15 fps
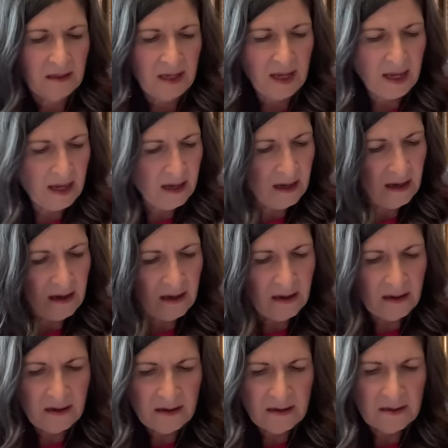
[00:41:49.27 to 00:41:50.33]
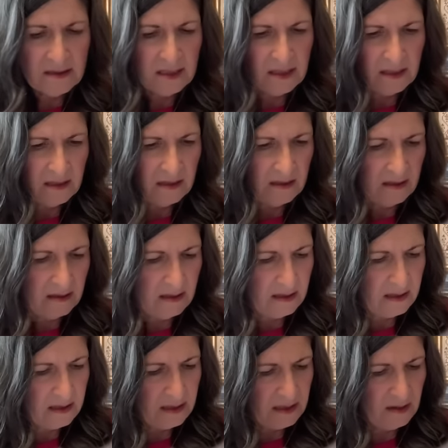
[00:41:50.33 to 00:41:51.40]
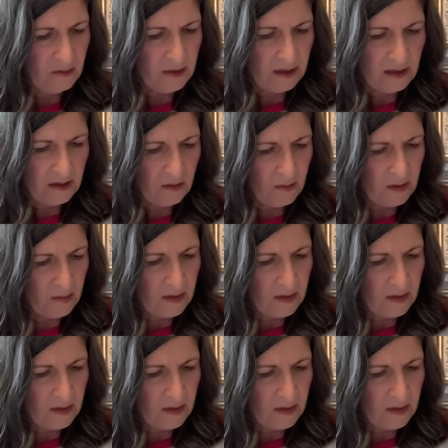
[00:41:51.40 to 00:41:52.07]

And let's see what the other one